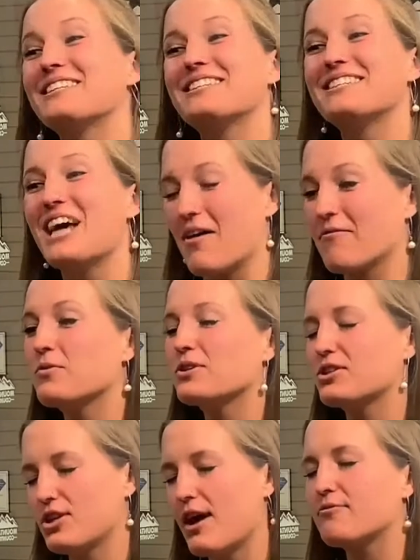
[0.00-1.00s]
tough. It was a
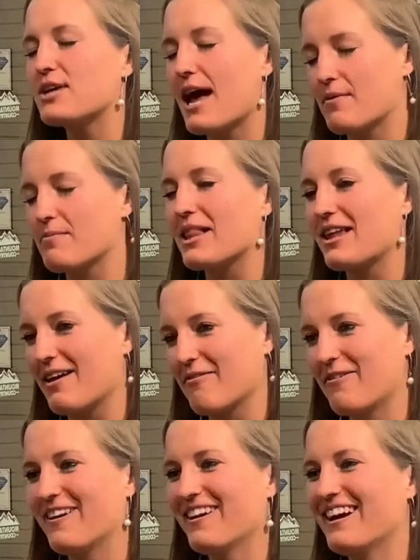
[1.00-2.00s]
tough time in my life.
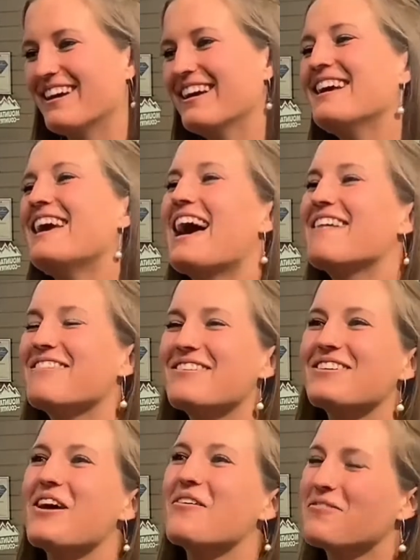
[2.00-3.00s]
Yes, and we would
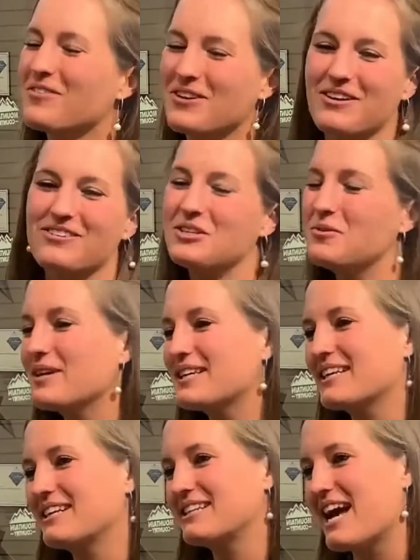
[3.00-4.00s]
go for you know two weeks at
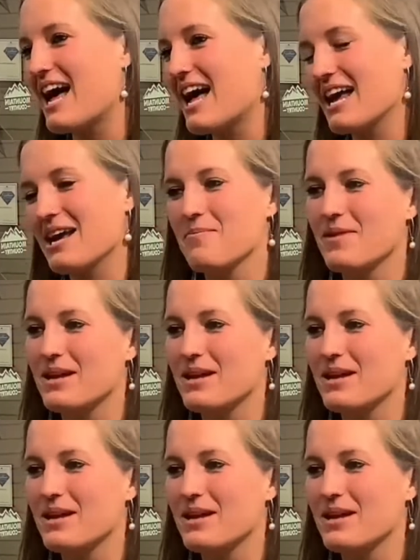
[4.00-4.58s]
a time, and